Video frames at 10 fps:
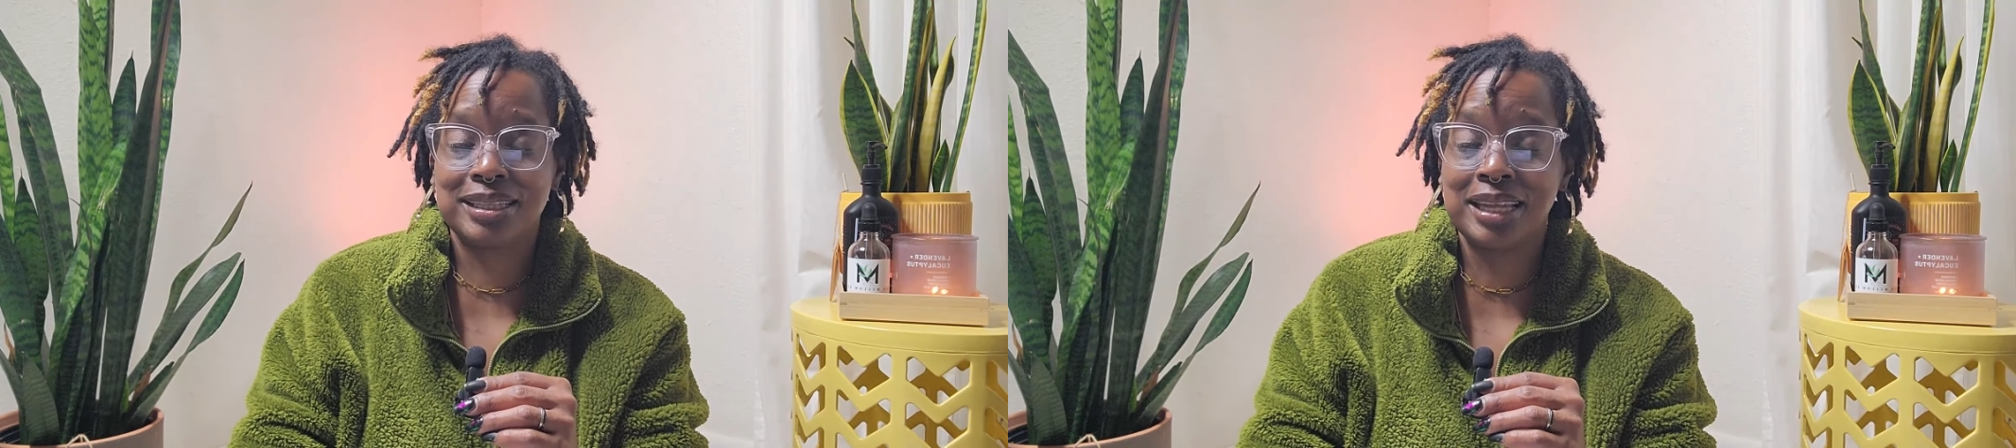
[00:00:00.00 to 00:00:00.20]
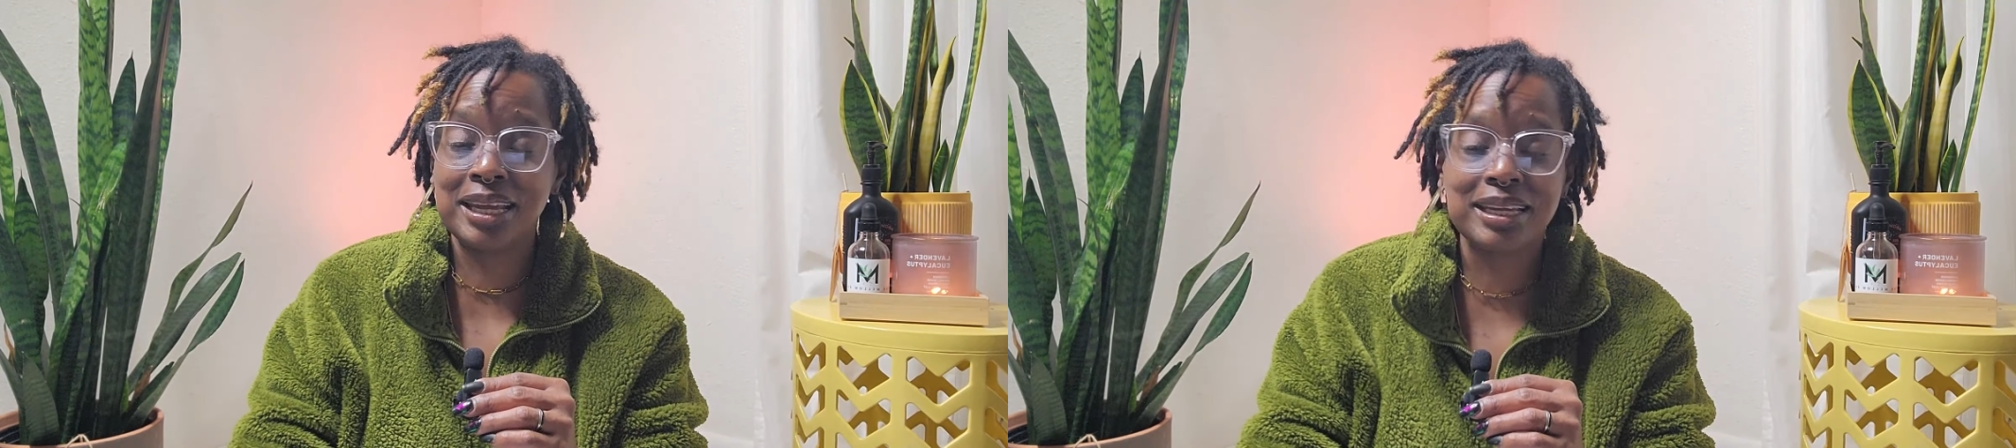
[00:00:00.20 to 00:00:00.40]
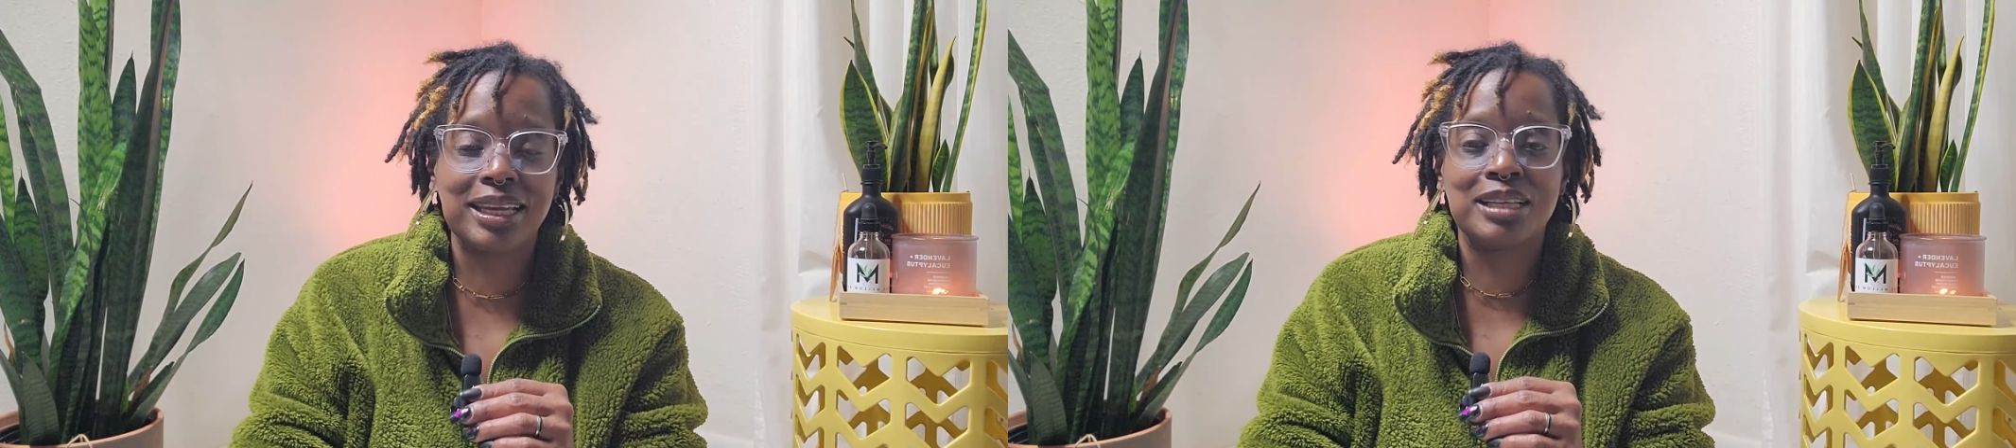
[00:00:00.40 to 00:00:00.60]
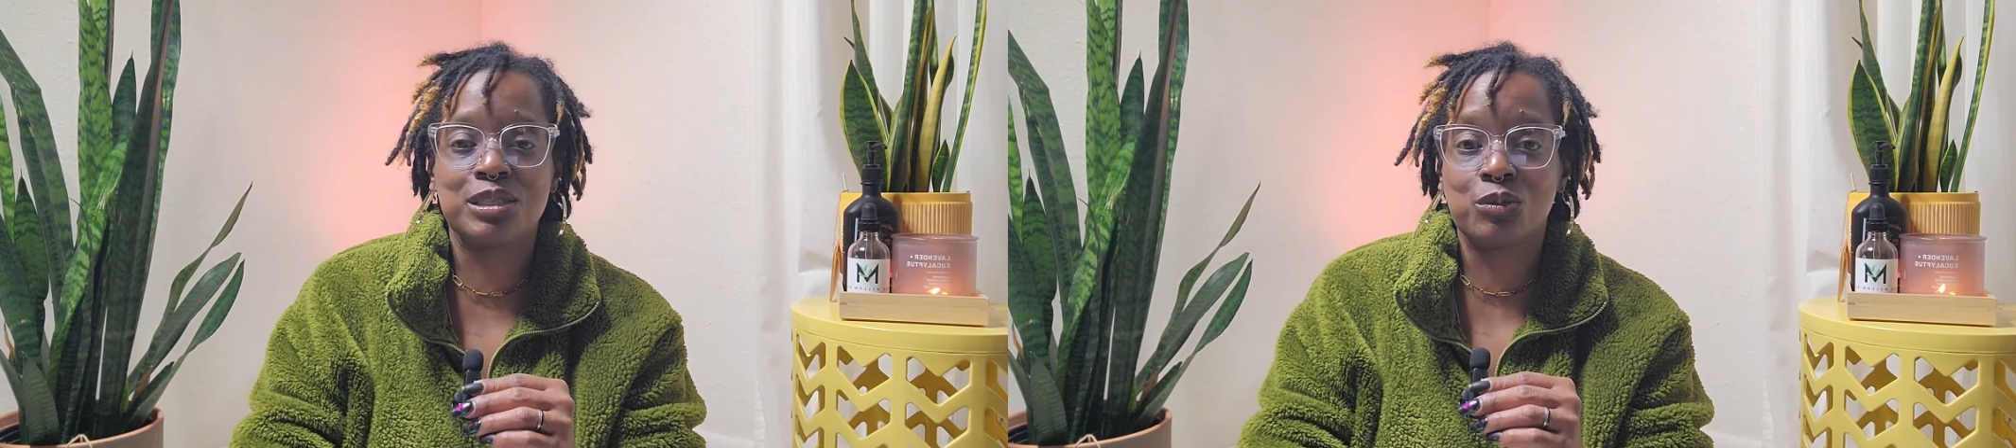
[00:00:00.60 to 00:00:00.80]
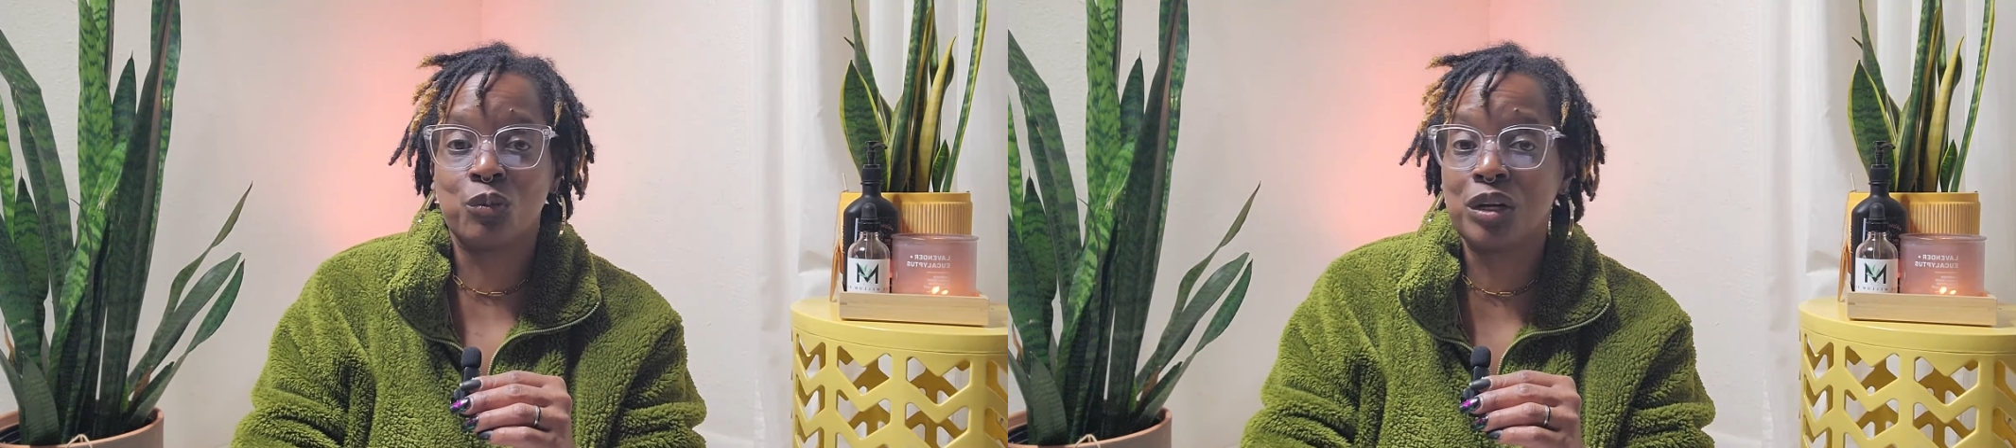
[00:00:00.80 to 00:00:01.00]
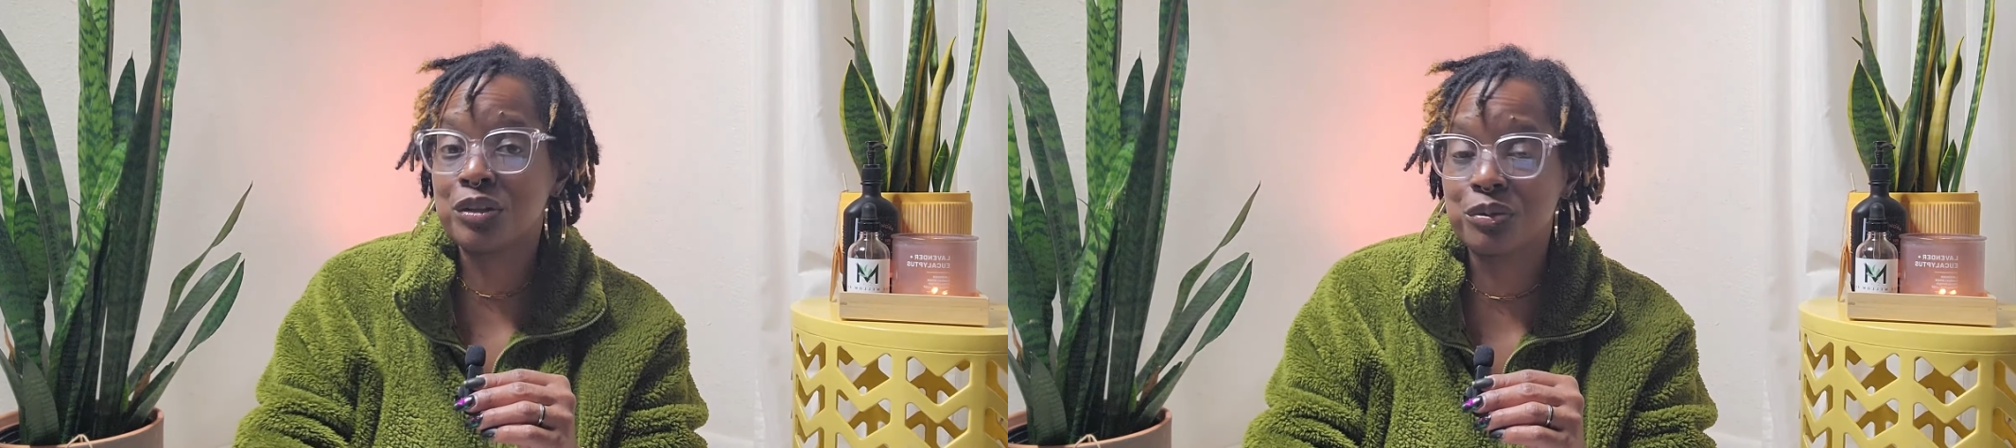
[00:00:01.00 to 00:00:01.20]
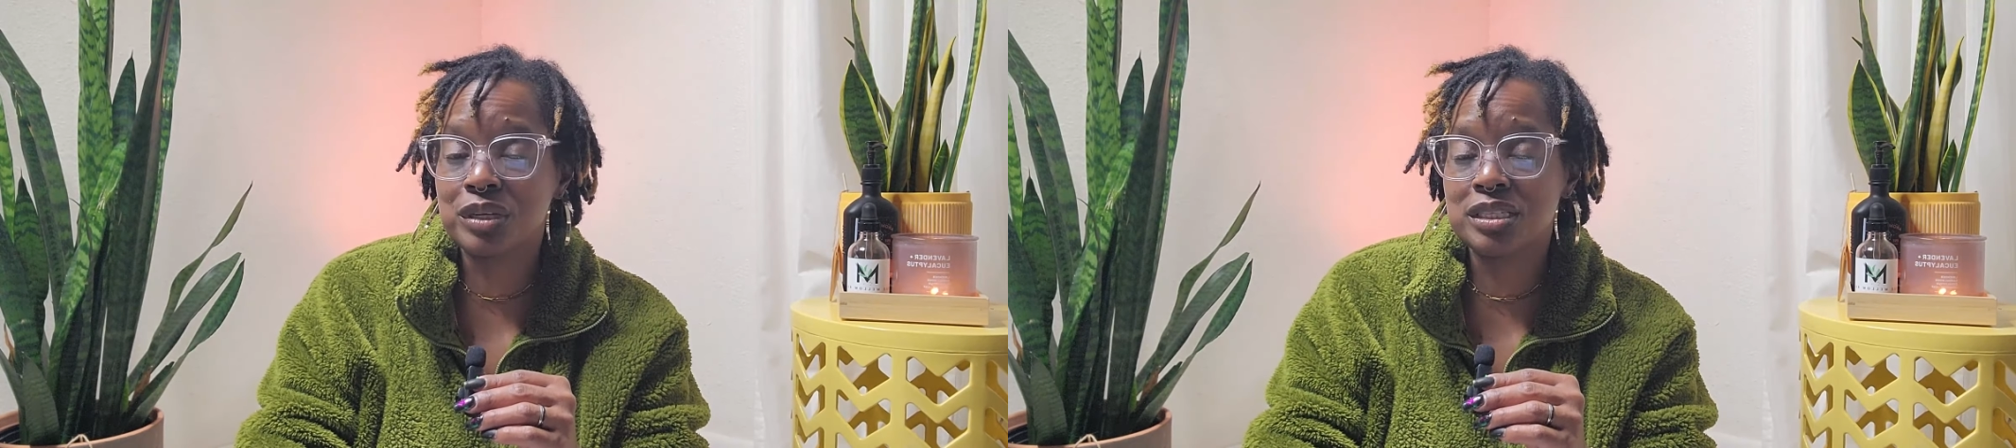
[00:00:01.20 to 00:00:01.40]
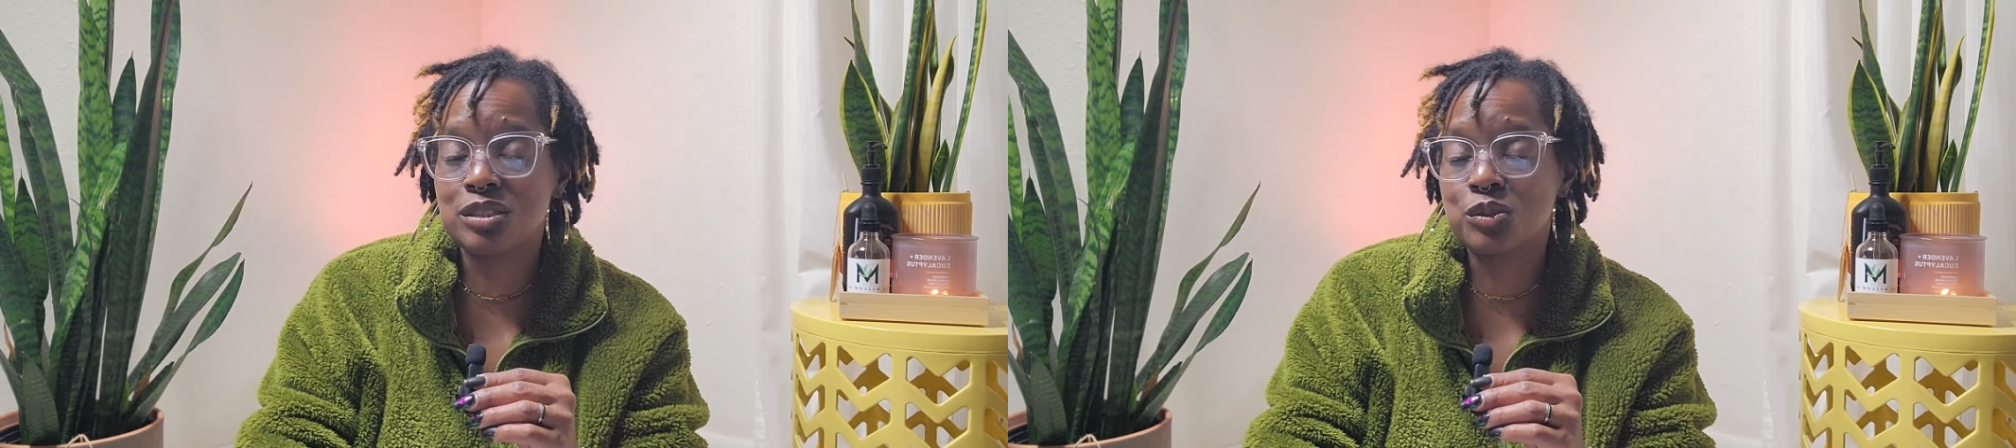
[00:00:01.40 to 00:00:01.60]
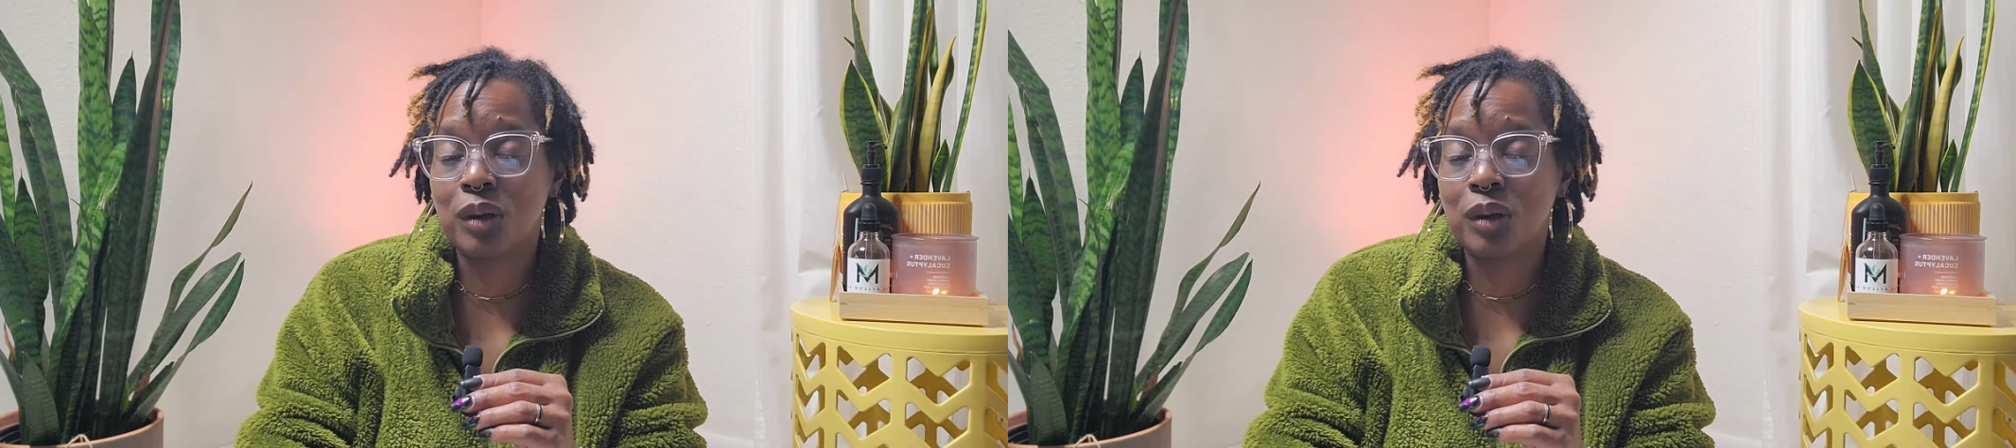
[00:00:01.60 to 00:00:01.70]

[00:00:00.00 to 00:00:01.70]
think is one of the reasons